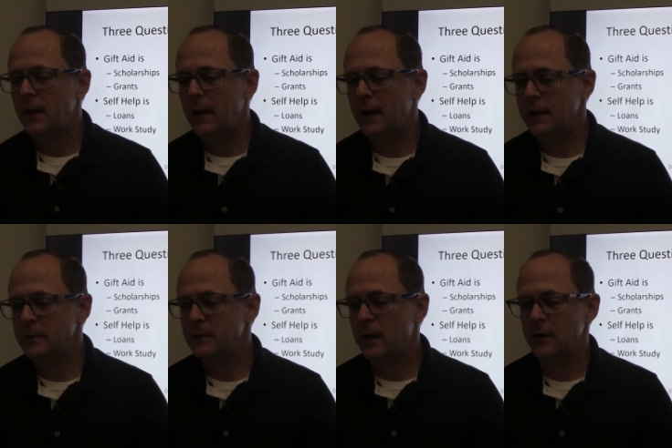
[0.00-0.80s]

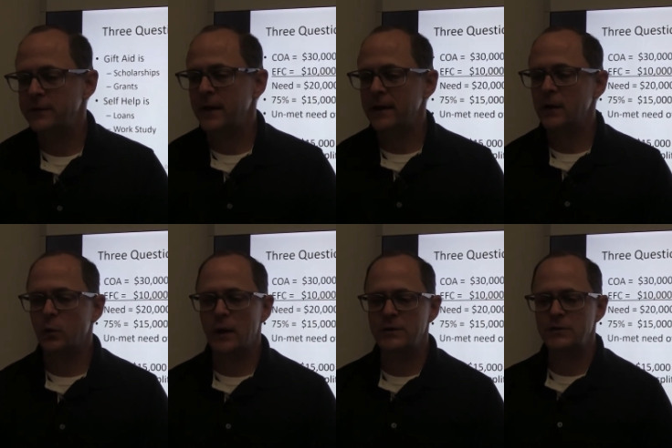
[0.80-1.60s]
And our second
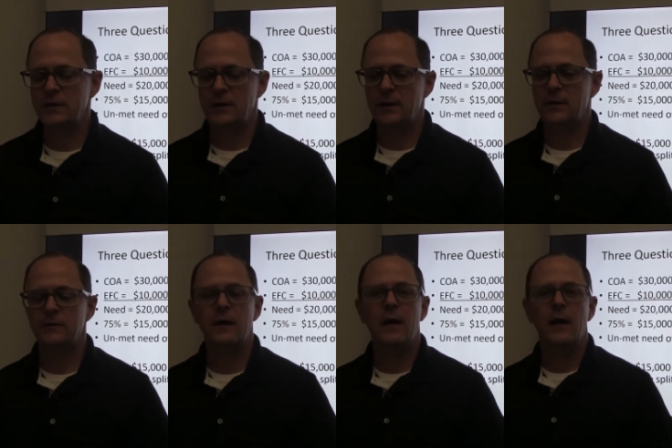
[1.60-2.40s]
question
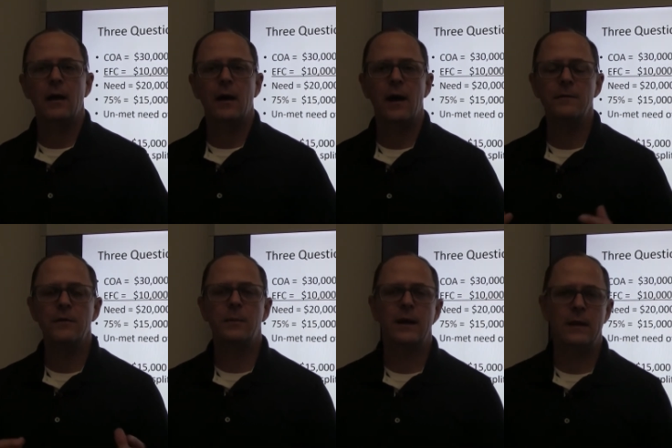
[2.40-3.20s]
is, of
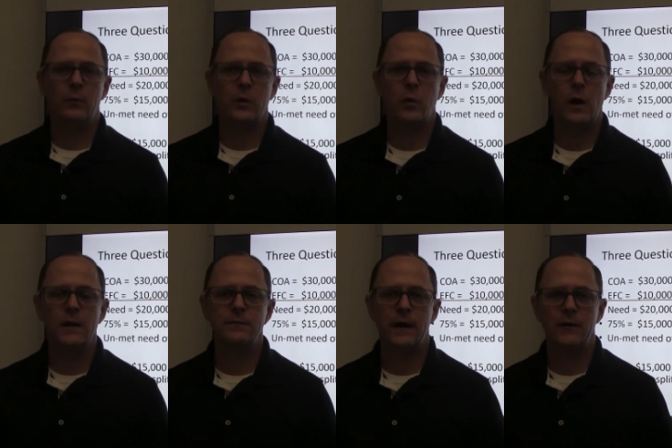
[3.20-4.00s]
the money that we
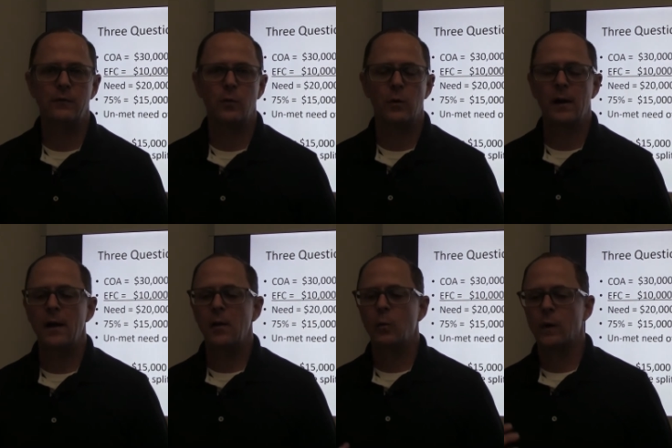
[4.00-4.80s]
qualified for,
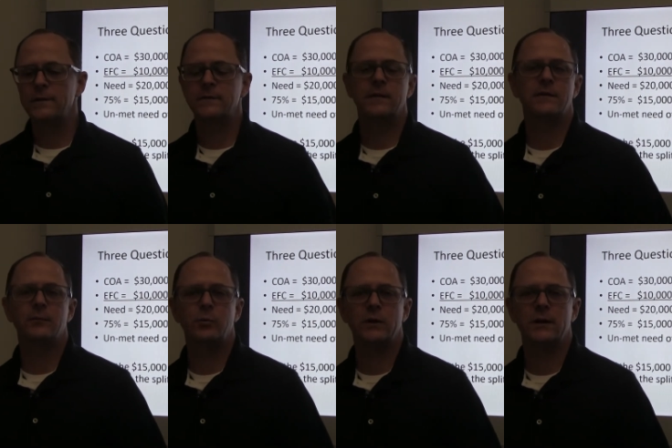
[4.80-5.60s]
What's the
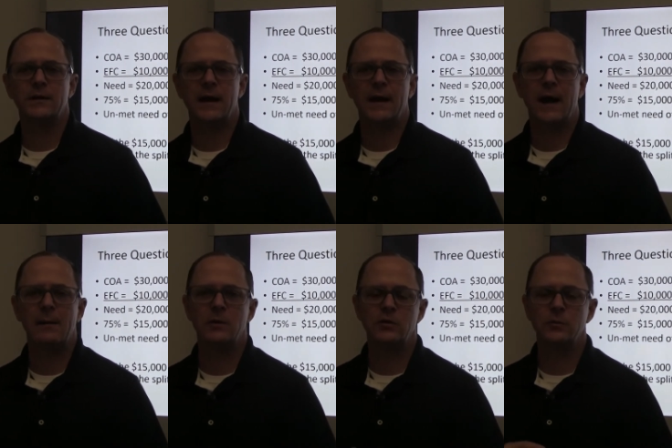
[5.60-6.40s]
split on that? How
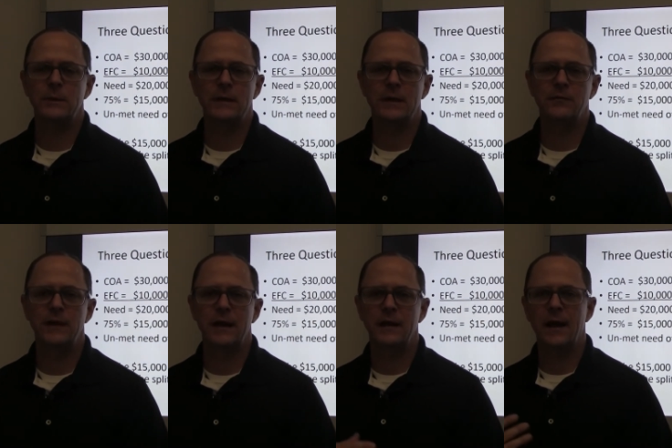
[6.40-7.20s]
much will be gift
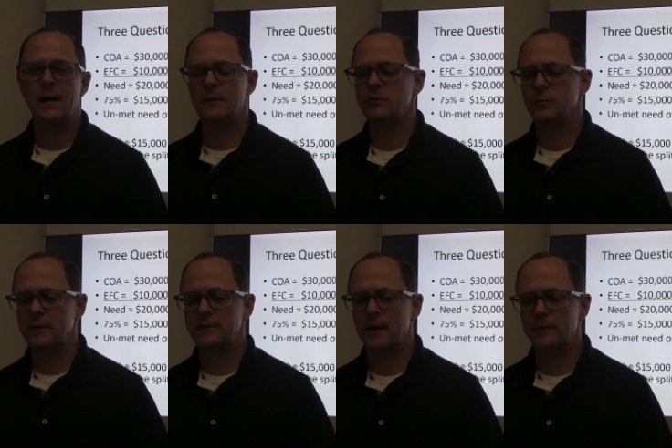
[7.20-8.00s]
aid and how much will
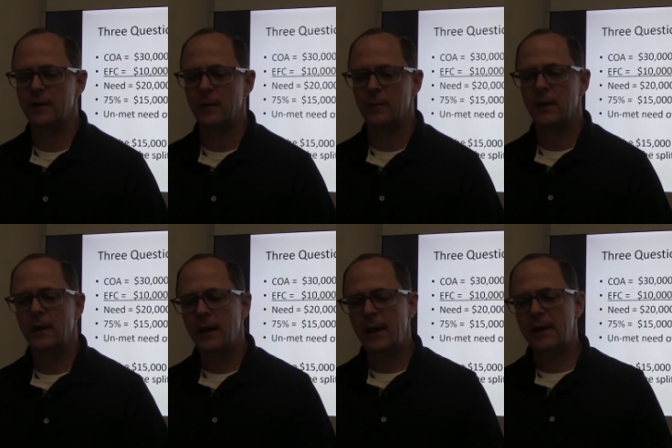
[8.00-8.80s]
be self-help?
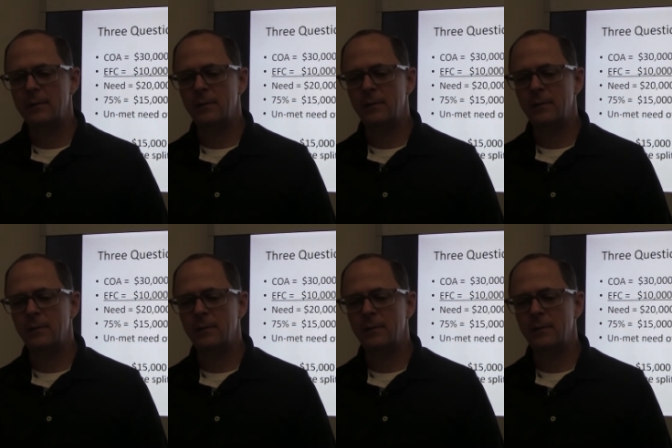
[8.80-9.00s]
And in